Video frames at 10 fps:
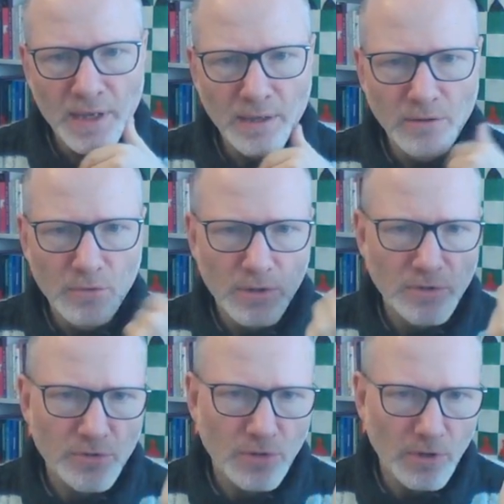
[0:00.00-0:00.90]
then you can
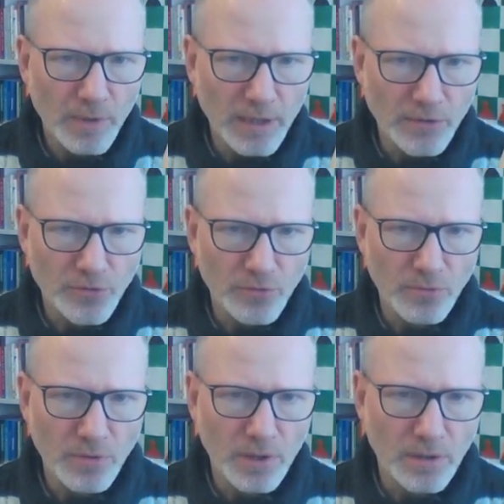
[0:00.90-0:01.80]
just go
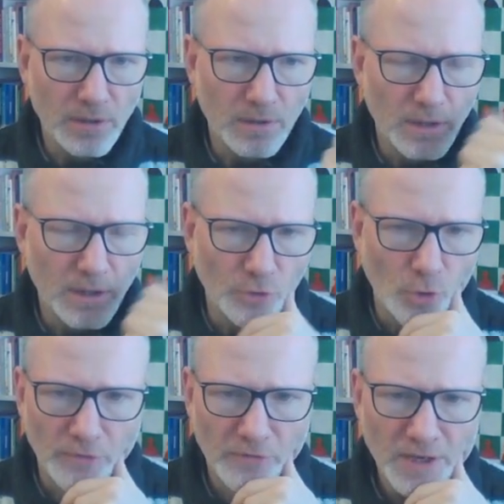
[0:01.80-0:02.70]
into a
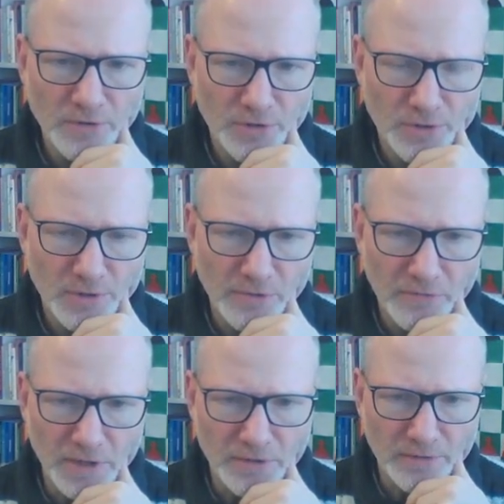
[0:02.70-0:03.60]
normal French
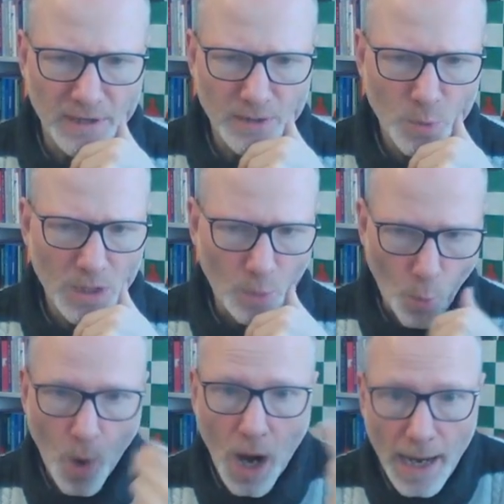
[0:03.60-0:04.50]
defense, right? Where
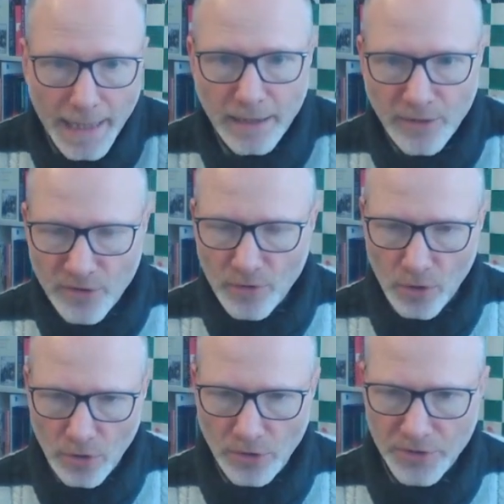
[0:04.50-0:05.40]
white
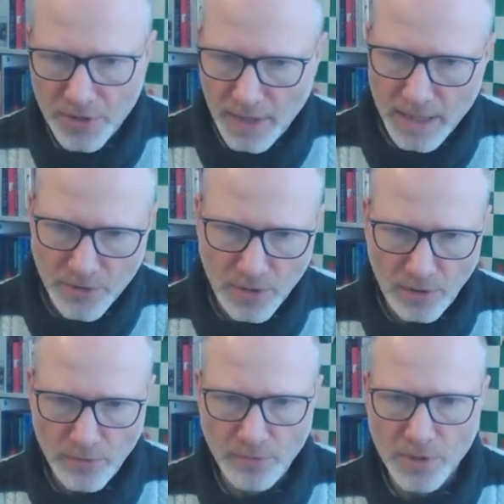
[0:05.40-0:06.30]
also has to
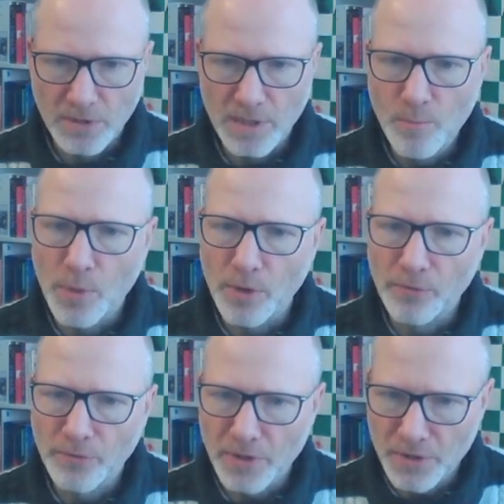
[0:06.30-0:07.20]
lose a tempo,
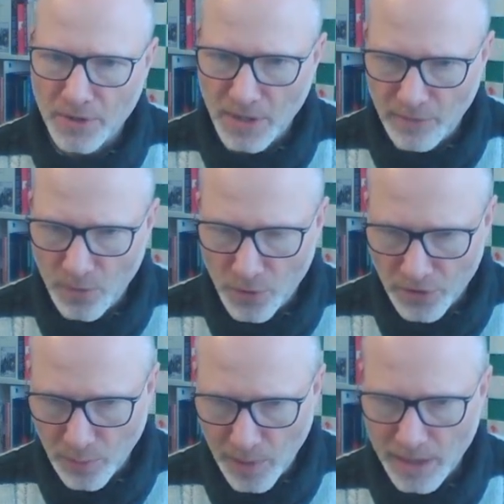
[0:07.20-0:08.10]
for instance, if he wants
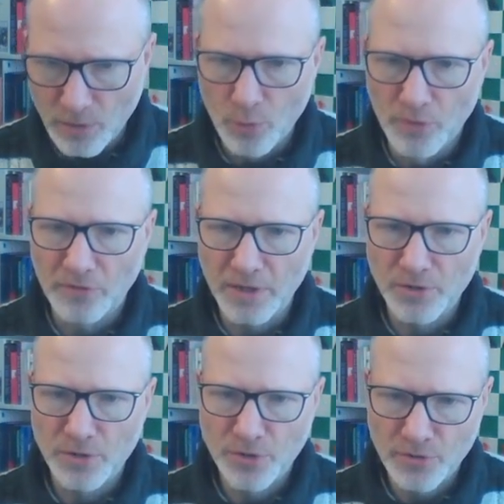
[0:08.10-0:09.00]
to play a normal
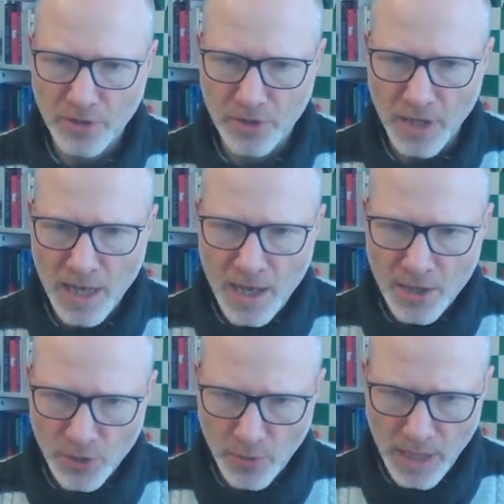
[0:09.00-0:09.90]
French structure.
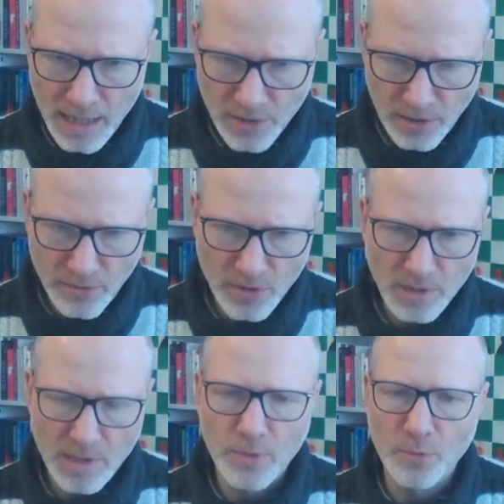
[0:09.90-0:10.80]
So he has to lose a
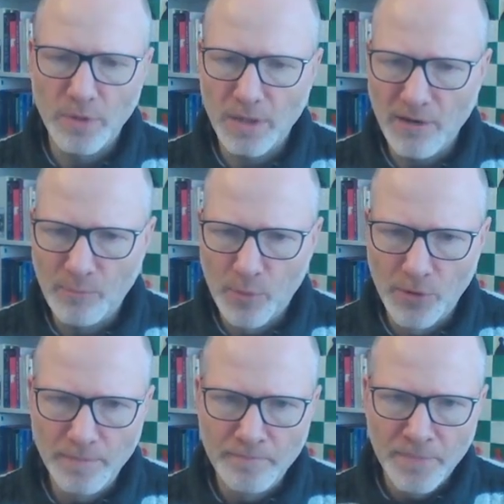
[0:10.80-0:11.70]
tempo with the
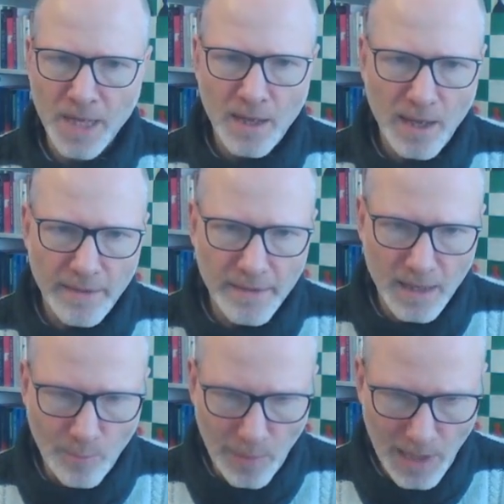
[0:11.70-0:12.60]
f-pawn, and
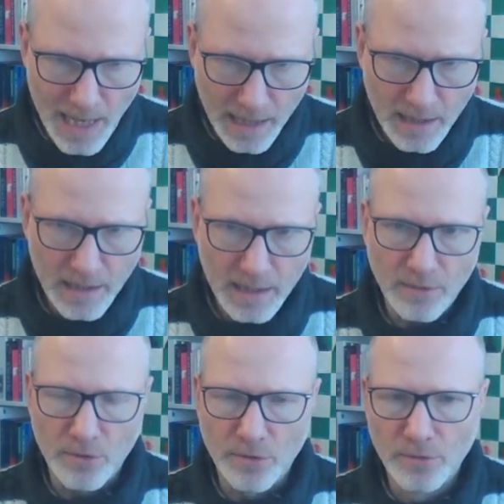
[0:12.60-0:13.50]
then black can
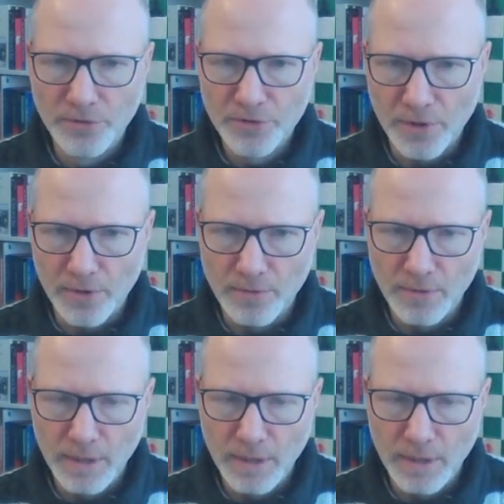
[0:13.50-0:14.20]
also,